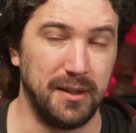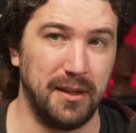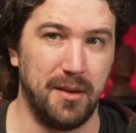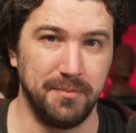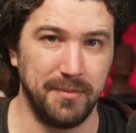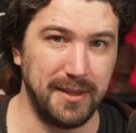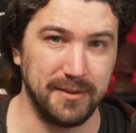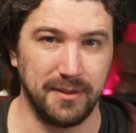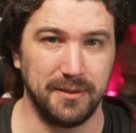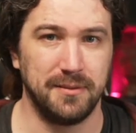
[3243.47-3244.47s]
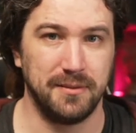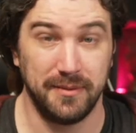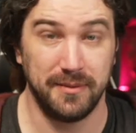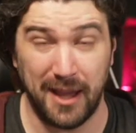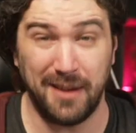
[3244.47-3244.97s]
amazing. They
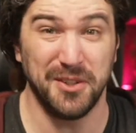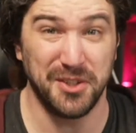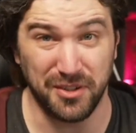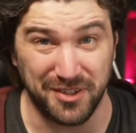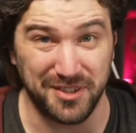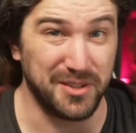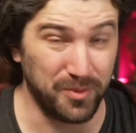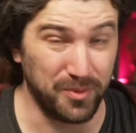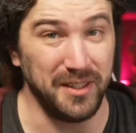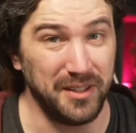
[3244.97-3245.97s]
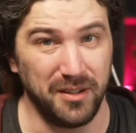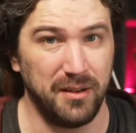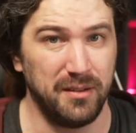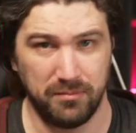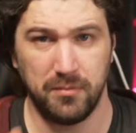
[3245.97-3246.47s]
have a search that's really good.
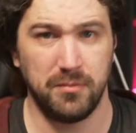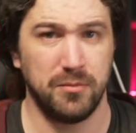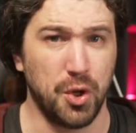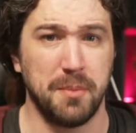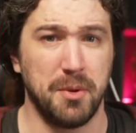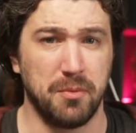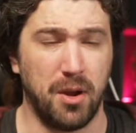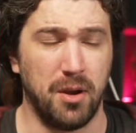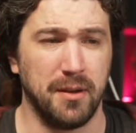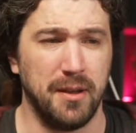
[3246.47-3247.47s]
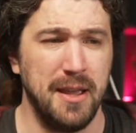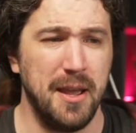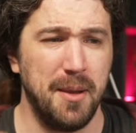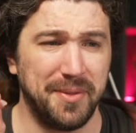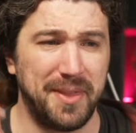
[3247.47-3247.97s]
Don't get me wrong.
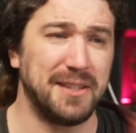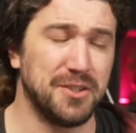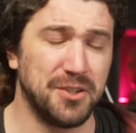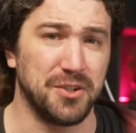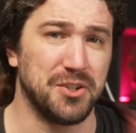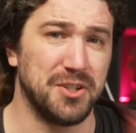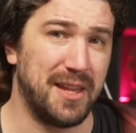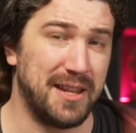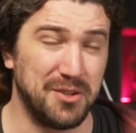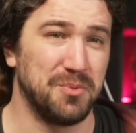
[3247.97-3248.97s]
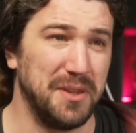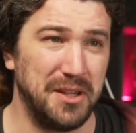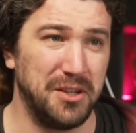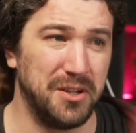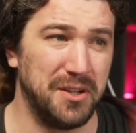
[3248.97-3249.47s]
But that search that is really
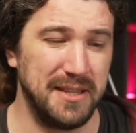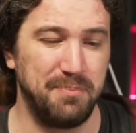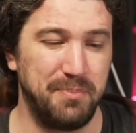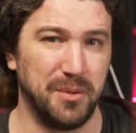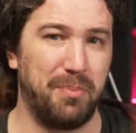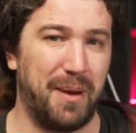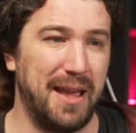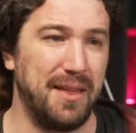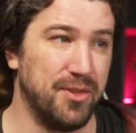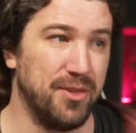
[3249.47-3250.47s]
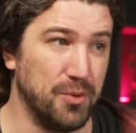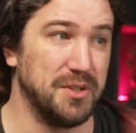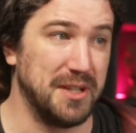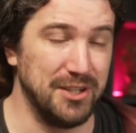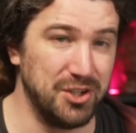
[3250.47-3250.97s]
good is built by those
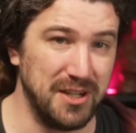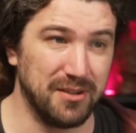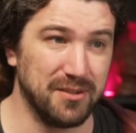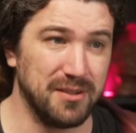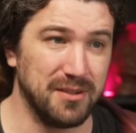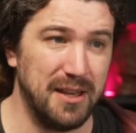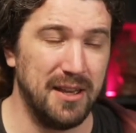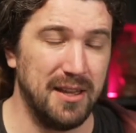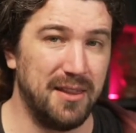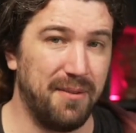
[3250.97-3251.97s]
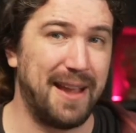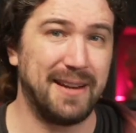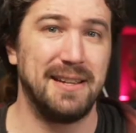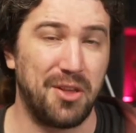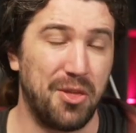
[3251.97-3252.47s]
engineers. The fact
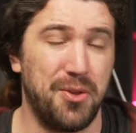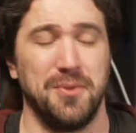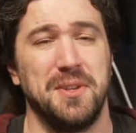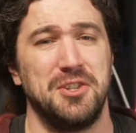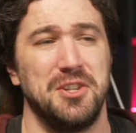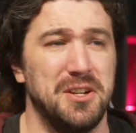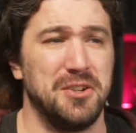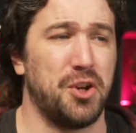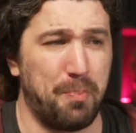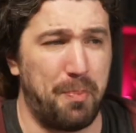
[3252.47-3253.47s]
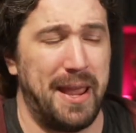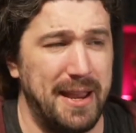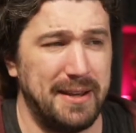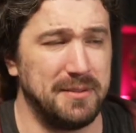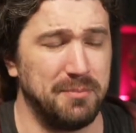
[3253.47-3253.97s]
is, those engineers are paid
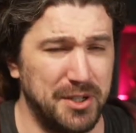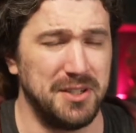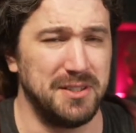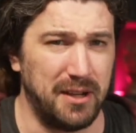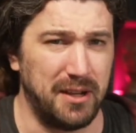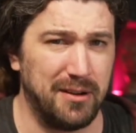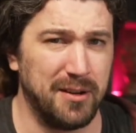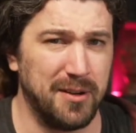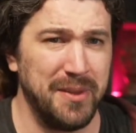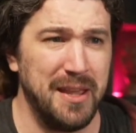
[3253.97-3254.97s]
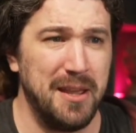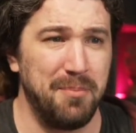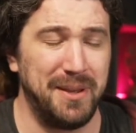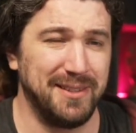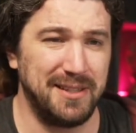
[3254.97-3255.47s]
as much as they are
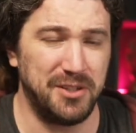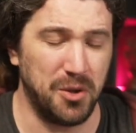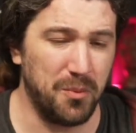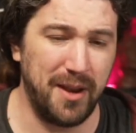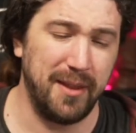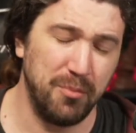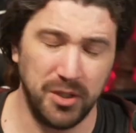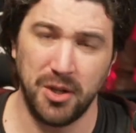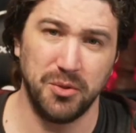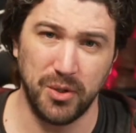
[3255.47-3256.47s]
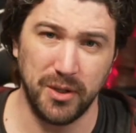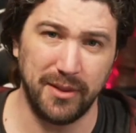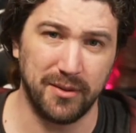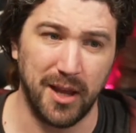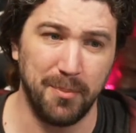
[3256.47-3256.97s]
because they don't want them to go to another
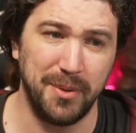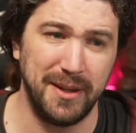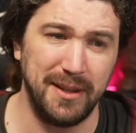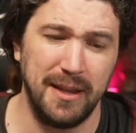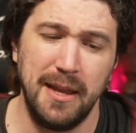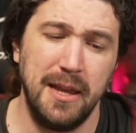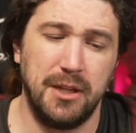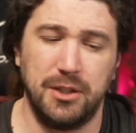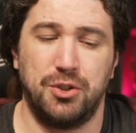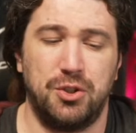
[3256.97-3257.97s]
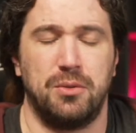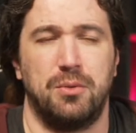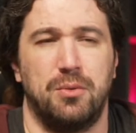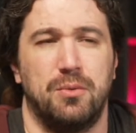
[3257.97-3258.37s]
company to